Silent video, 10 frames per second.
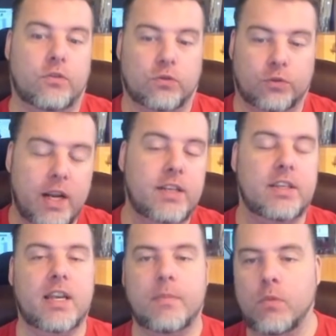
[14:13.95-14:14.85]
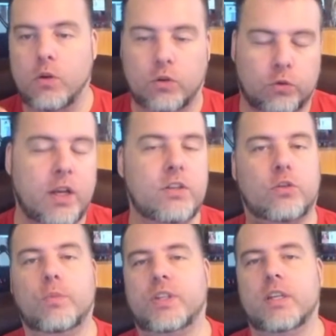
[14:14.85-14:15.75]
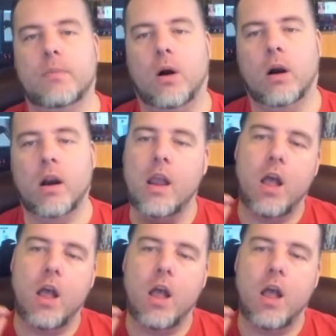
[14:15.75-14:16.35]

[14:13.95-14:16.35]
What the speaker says: Great TM, great Super TMR